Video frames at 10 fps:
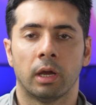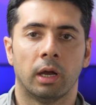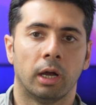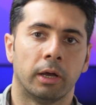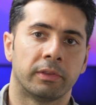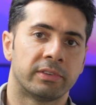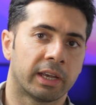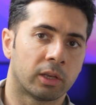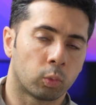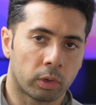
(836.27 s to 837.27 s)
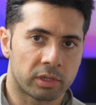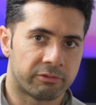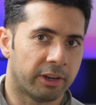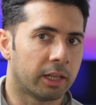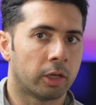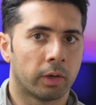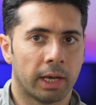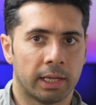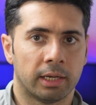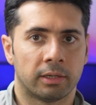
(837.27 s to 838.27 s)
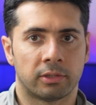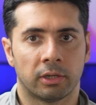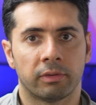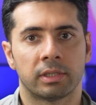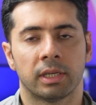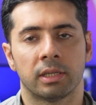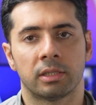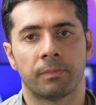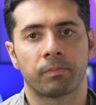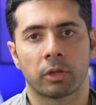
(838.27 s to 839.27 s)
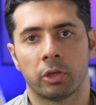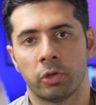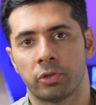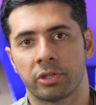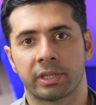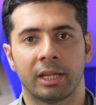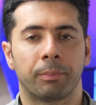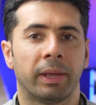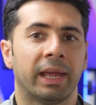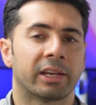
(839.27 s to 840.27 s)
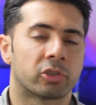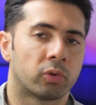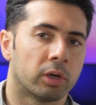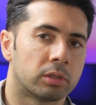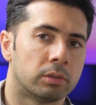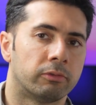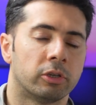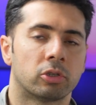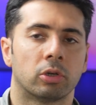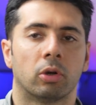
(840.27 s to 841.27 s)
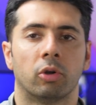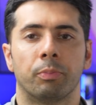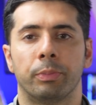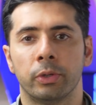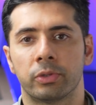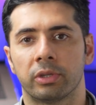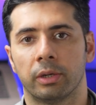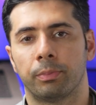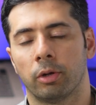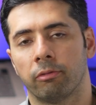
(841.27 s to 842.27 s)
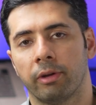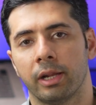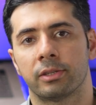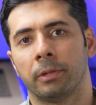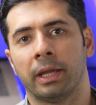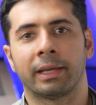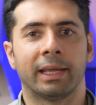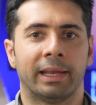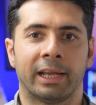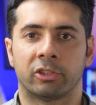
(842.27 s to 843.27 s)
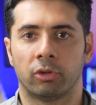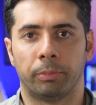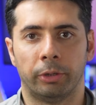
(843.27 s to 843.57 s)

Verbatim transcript: Uh, the second one is value added services users can pay extra to feature or boost their profiles and get extra